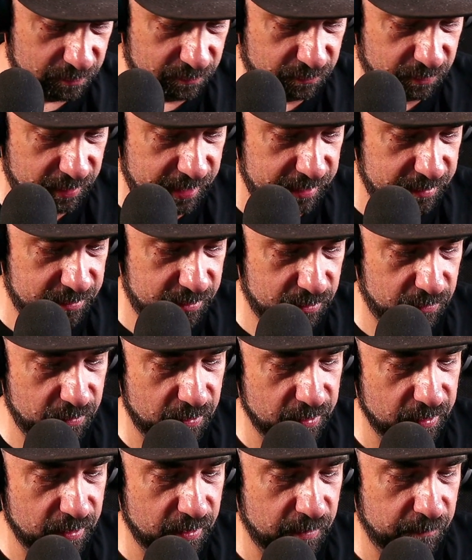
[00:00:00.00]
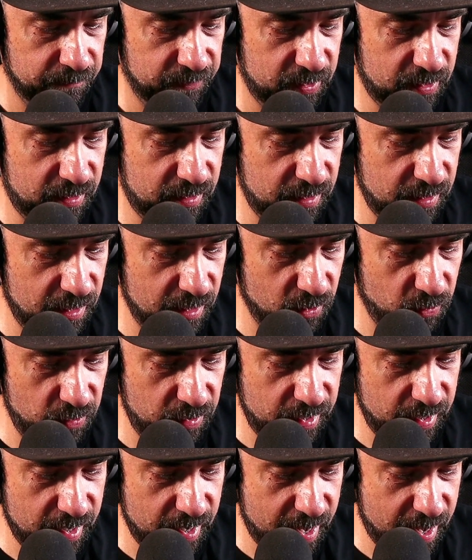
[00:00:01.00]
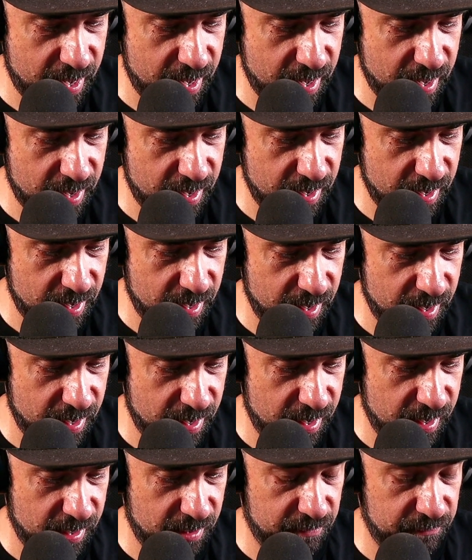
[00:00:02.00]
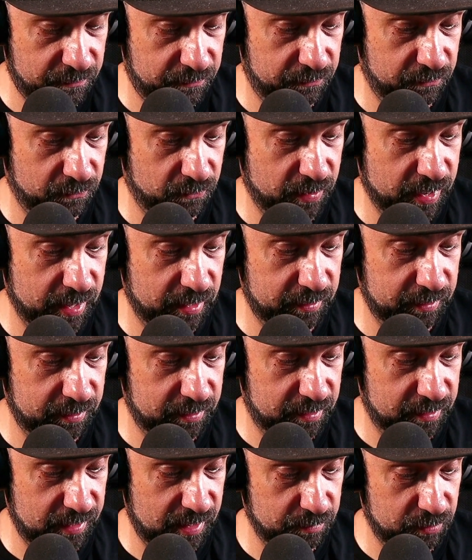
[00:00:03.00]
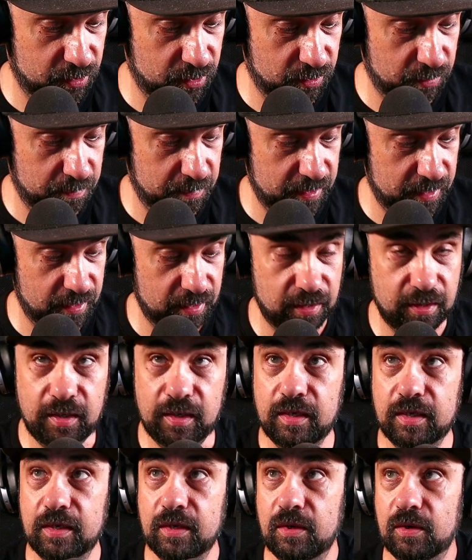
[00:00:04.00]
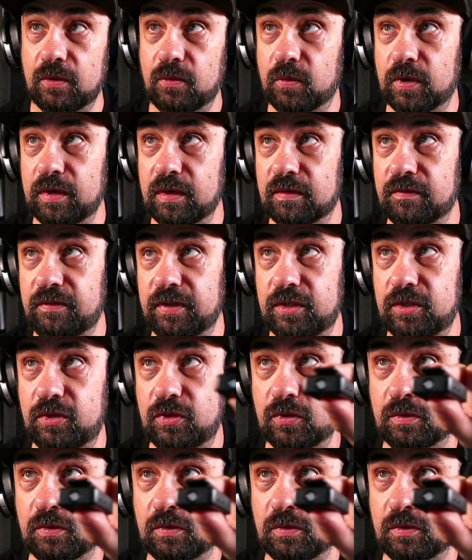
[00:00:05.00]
for that. So here we have what it seems to be one of the two